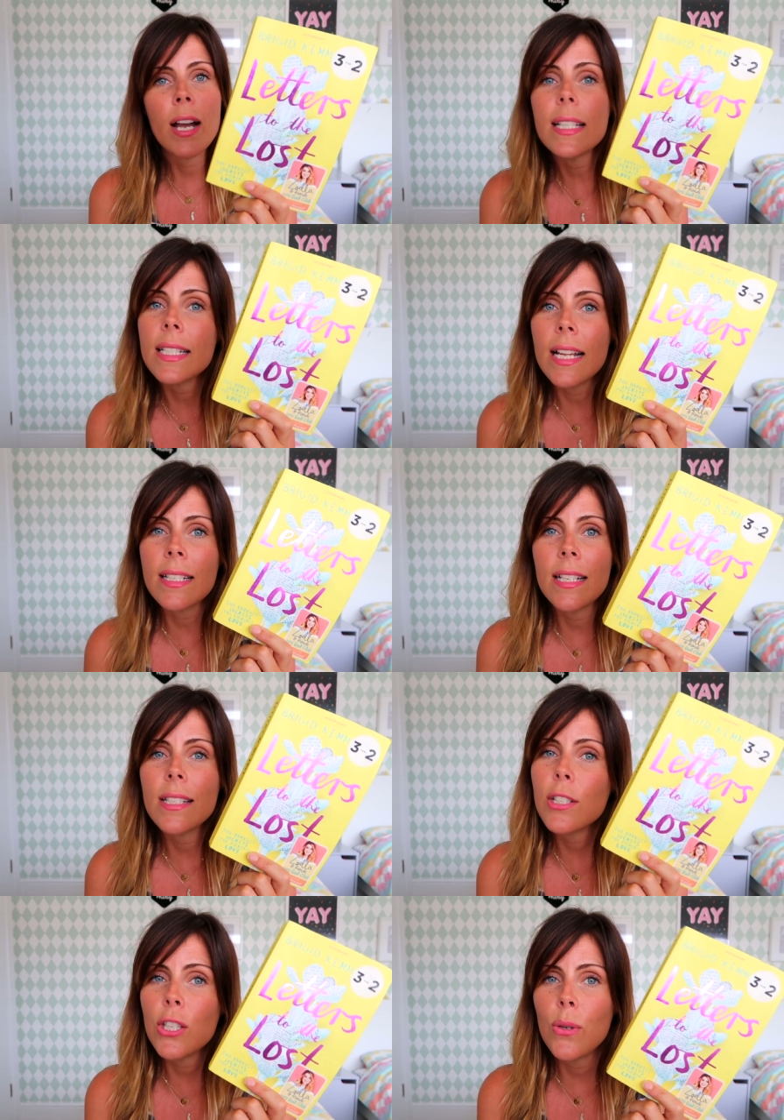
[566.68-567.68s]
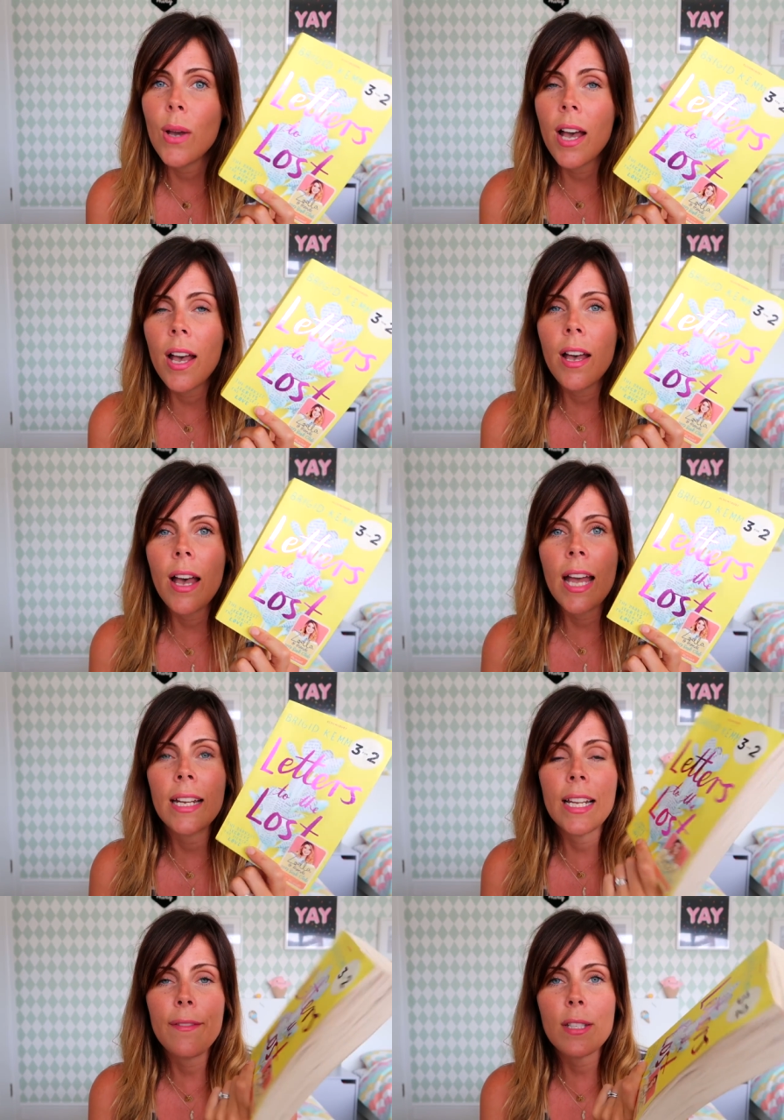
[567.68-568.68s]
writes letters to her
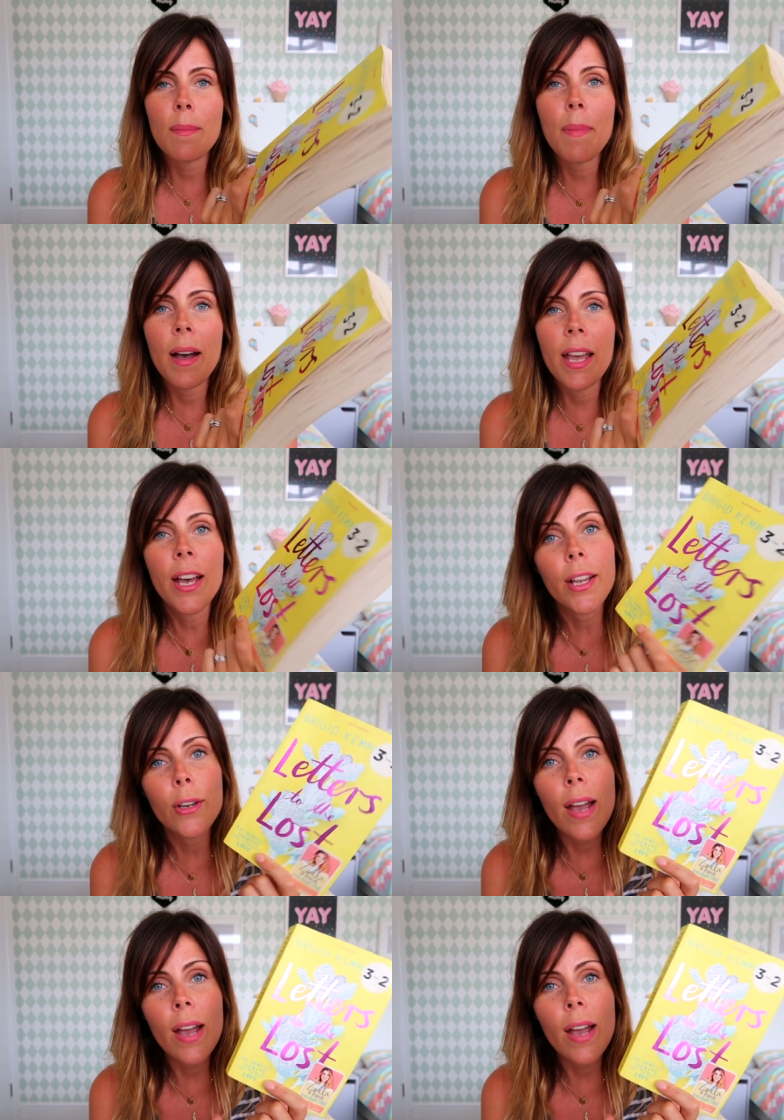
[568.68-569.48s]
and leaves them by her